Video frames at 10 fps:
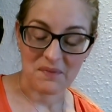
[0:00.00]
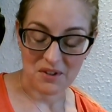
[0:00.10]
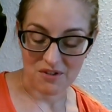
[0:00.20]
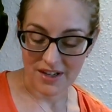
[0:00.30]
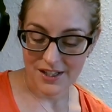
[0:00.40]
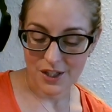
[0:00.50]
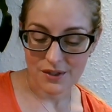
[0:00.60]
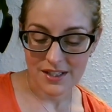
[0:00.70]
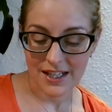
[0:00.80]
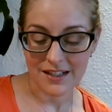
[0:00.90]
Alright, so your
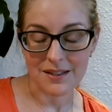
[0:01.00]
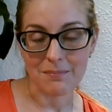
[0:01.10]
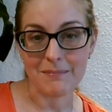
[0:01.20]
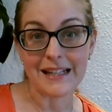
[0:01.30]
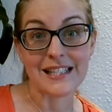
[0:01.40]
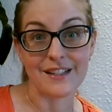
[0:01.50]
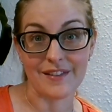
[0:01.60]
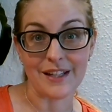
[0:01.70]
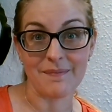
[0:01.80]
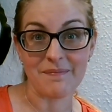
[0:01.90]
skin does a
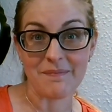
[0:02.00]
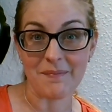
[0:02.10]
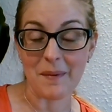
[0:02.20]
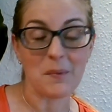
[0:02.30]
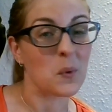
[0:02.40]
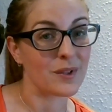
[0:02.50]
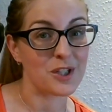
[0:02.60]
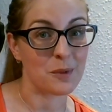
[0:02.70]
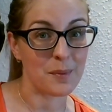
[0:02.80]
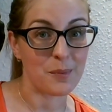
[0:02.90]
massively important
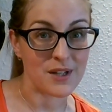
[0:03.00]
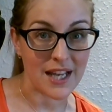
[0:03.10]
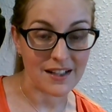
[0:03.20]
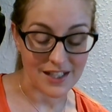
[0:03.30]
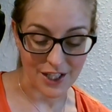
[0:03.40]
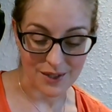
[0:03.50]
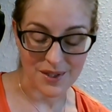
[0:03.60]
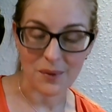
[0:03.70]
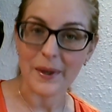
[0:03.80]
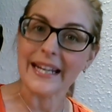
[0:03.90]
job in protecting you,
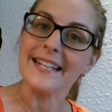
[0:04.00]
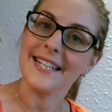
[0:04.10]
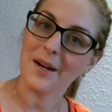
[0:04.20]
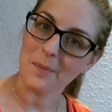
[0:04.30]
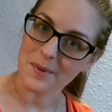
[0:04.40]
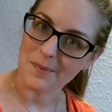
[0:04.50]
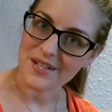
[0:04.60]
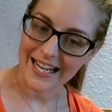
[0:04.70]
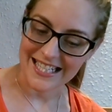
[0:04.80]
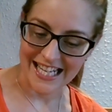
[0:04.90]
so we need to help you
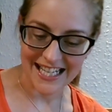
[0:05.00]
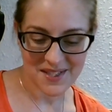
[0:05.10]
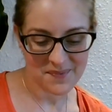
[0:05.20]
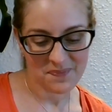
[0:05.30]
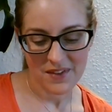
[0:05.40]
protect it.